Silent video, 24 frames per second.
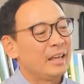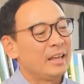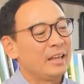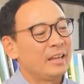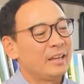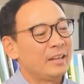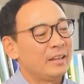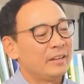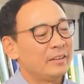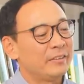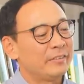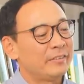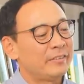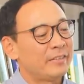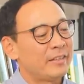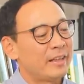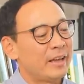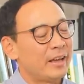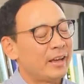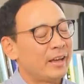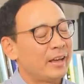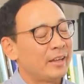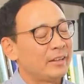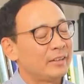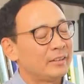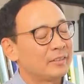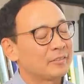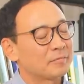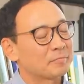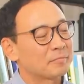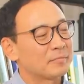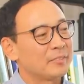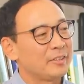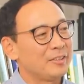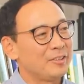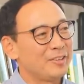is that
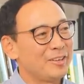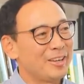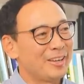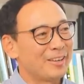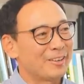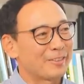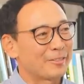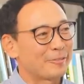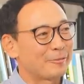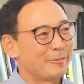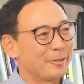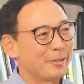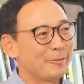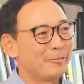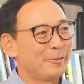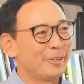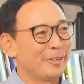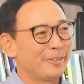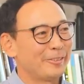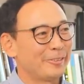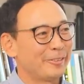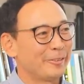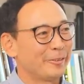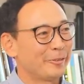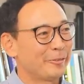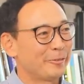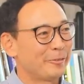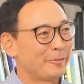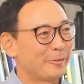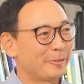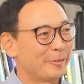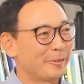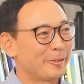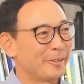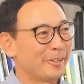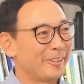you get three wishes
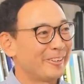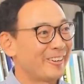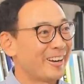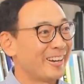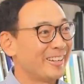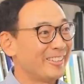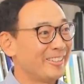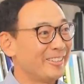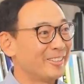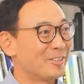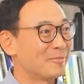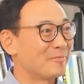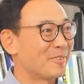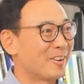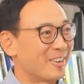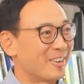for your ideal